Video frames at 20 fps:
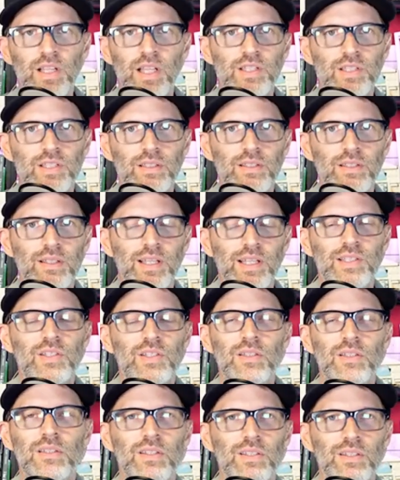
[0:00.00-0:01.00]
it it's
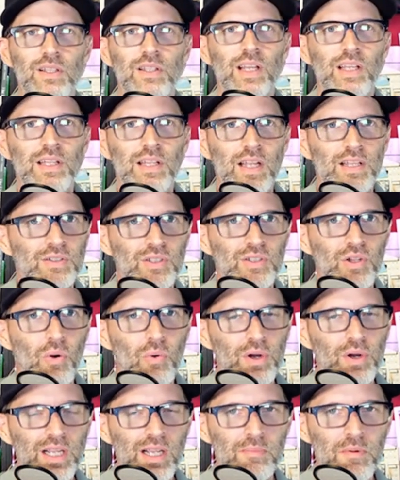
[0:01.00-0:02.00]
I don't
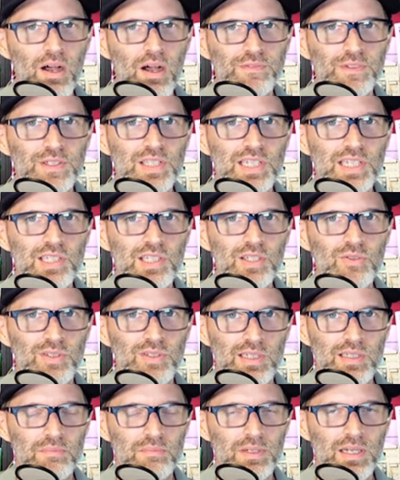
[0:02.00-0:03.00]
want to come off as
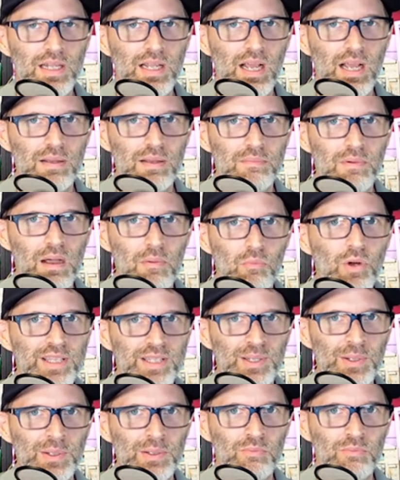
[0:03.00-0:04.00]
excusing them, but I, am
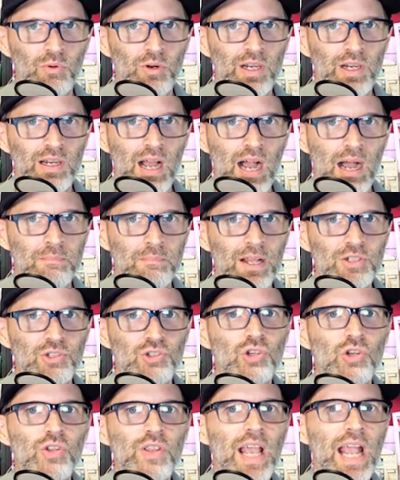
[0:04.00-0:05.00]
with you. Where I'm not
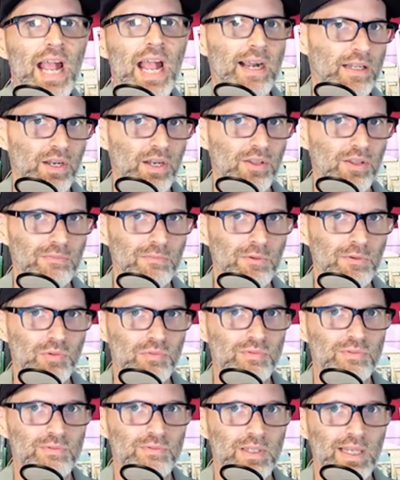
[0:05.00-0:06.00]
sure they had another
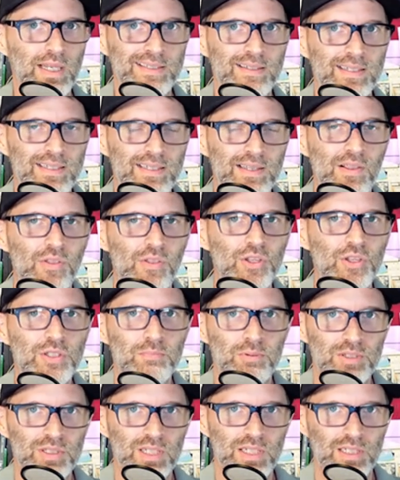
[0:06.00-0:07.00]
move at, in exactly. this
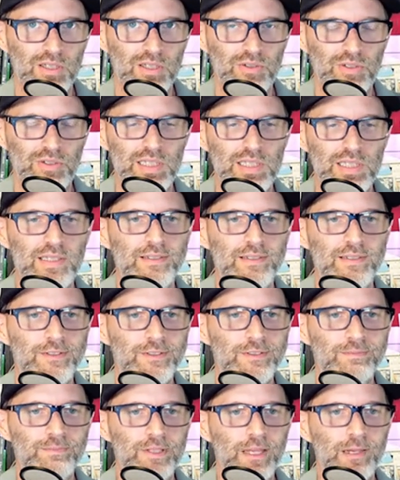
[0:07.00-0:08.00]
particular instance.
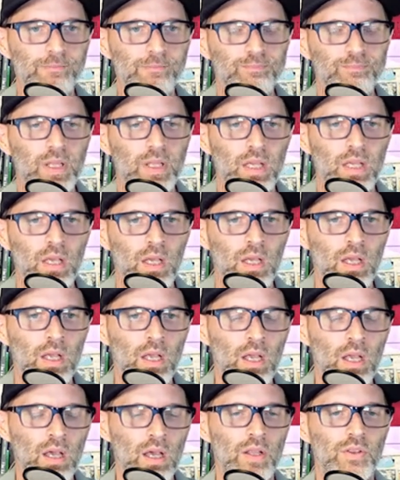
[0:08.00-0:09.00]
Yeah.
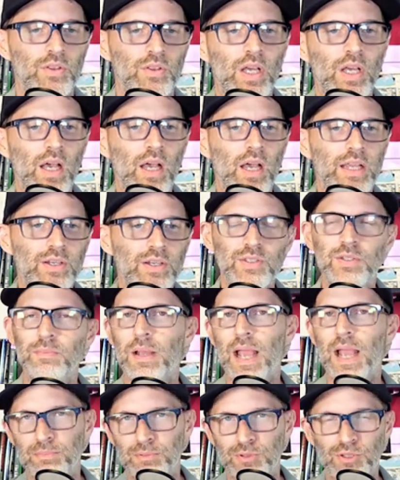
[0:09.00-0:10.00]
The here's some
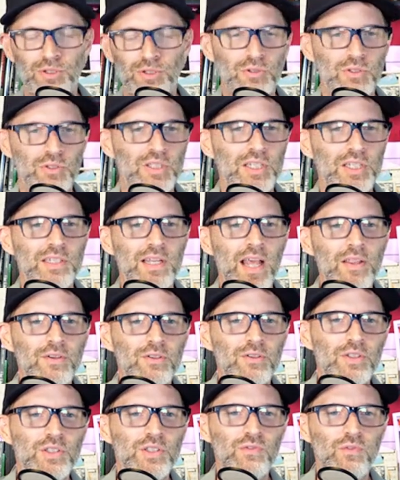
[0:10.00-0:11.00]
happier news. The
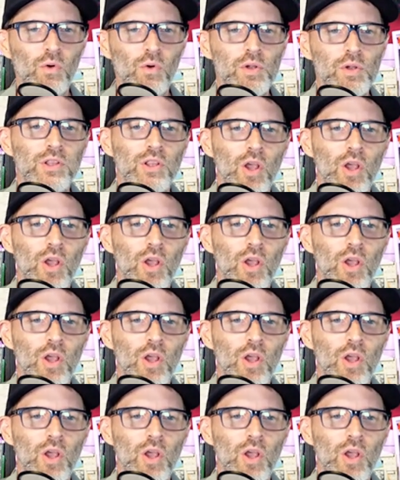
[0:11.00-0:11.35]
Netherlands' fourth